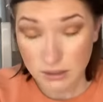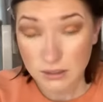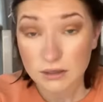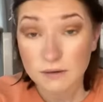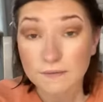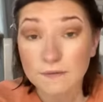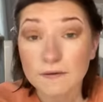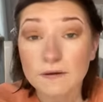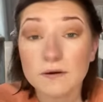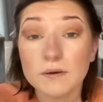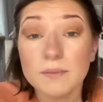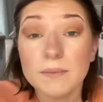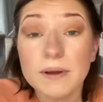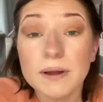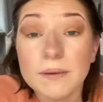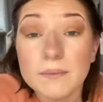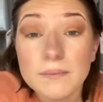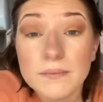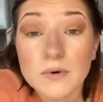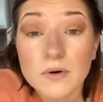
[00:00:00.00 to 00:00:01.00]
Get a little
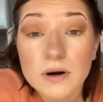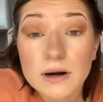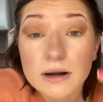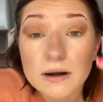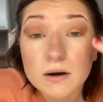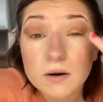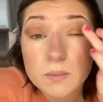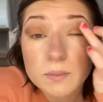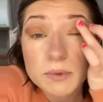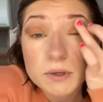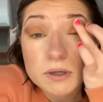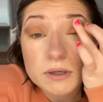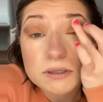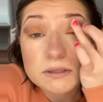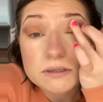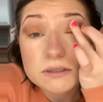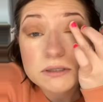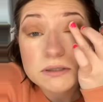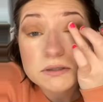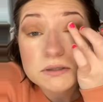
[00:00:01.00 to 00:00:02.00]
bit more. I hope you
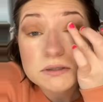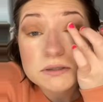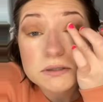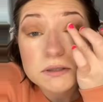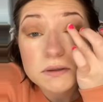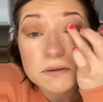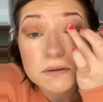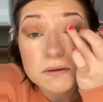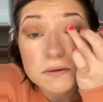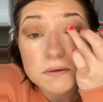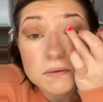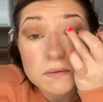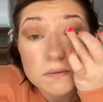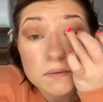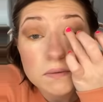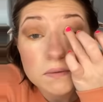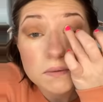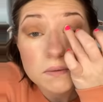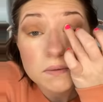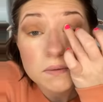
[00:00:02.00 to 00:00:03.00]
guys can see
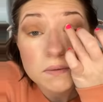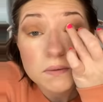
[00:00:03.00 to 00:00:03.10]
this.